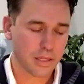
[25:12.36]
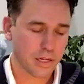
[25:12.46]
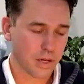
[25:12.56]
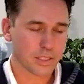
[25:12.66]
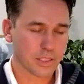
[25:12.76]
you know,
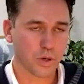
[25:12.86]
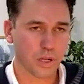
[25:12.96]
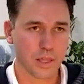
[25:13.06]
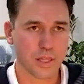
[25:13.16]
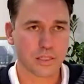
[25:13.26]
and that's one of
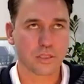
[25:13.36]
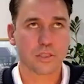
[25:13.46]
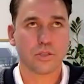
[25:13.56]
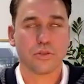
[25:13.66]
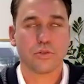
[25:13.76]
the things
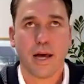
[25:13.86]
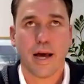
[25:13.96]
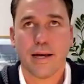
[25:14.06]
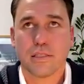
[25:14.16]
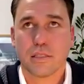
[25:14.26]
too
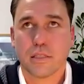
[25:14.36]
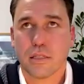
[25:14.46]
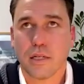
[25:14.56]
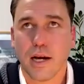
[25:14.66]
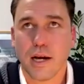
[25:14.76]
that
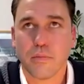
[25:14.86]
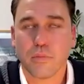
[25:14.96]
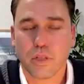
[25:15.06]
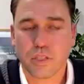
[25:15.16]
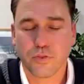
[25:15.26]

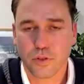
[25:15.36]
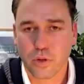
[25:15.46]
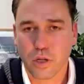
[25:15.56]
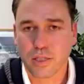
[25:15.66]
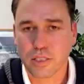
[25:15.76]
these funeral
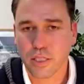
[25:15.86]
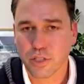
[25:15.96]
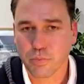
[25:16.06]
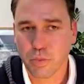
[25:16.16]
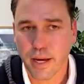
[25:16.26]

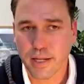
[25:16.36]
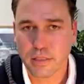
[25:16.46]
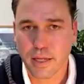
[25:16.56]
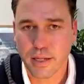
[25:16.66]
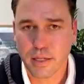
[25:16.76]
concierge
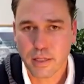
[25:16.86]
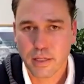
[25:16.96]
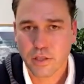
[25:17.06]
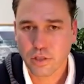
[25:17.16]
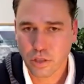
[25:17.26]
plans like
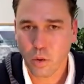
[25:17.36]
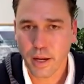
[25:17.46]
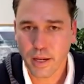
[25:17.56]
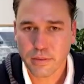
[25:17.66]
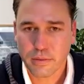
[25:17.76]

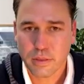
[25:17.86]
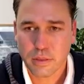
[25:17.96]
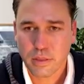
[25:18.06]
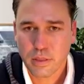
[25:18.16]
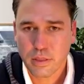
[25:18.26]
Sequoia,
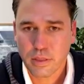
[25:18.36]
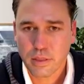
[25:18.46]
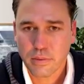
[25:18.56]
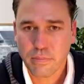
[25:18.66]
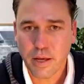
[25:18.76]

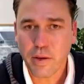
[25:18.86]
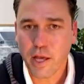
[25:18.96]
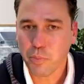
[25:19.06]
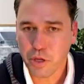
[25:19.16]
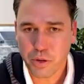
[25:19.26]
they'll
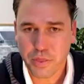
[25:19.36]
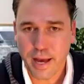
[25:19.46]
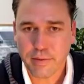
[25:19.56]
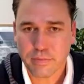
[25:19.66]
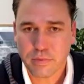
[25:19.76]
help you with
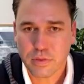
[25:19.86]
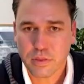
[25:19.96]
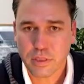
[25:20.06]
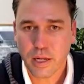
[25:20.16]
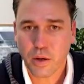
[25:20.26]
that,
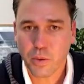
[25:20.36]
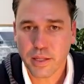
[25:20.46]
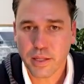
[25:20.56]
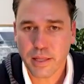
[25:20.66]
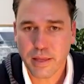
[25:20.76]
you know,
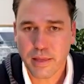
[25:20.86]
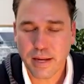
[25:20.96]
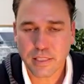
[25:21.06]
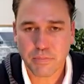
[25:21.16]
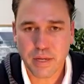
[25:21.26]
and
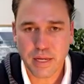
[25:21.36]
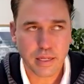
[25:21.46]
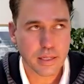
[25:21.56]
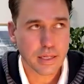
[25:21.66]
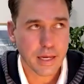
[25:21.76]
that's a
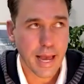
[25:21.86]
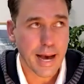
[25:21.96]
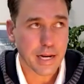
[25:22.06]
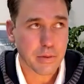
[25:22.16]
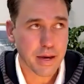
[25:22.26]
big
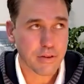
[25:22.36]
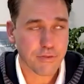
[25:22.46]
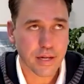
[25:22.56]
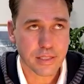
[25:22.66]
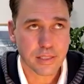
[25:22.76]
added
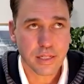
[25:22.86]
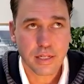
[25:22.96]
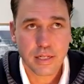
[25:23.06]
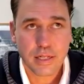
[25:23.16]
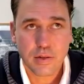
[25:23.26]
benefit
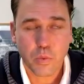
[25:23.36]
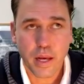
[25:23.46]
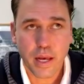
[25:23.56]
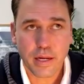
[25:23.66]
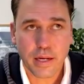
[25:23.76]

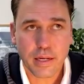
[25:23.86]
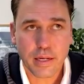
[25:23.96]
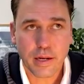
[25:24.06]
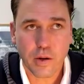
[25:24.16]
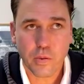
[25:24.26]
when,
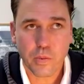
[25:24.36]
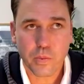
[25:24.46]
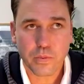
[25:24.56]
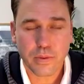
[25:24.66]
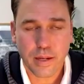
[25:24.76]
you know,
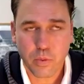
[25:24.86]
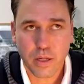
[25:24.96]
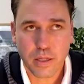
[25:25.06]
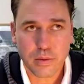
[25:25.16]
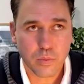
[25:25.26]
like
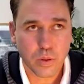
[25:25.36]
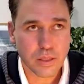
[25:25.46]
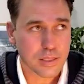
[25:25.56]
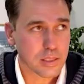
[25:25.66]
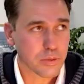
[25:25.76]
what
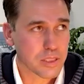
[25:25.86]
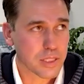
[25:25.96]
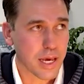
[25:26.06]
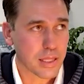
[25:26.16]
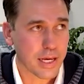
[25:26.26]
Lisa was
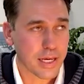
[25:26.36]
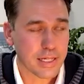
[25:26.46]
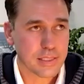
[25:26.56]
saying, like